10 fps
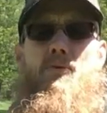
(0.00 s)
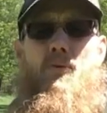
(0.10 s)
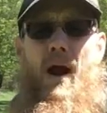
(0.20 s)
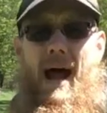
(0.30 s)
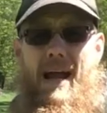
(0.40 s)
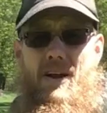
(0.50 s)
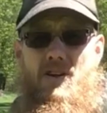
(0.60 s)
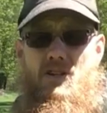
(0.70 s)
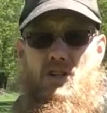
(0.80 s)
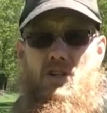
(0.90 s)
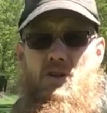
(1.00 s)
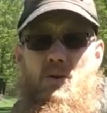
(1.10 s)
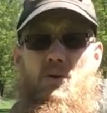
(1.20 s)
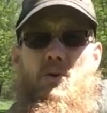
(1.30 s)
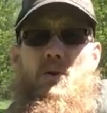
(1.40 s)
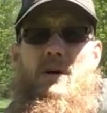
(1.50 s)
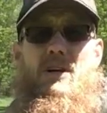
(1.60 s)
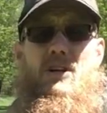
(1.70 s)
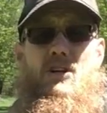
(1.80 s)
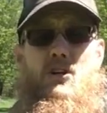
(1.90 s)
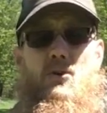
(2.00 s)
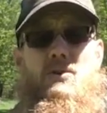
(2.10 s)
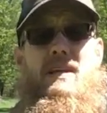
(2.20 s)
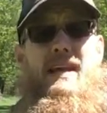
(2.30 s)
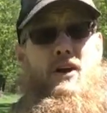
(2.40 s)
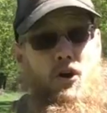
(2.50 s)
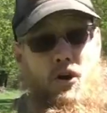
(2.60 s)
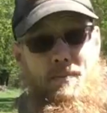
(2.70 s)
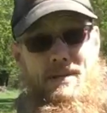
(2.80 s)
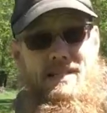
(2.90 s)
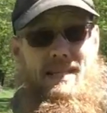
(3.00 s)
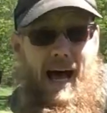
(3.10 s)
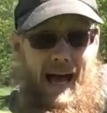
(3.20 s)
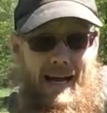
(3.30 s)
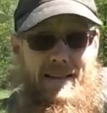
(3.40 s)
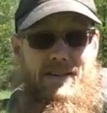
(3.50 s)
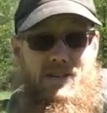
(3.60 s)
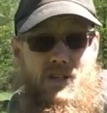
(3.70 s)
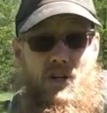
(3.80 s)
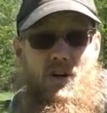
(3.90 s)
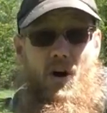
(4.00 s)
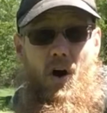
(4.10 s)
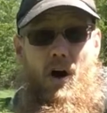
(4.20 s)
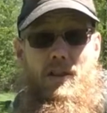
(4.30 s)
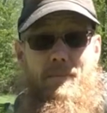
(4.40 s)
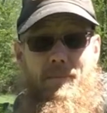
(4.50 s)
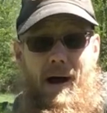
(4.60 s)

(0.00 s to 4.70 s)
prior to using a herbicide this year on the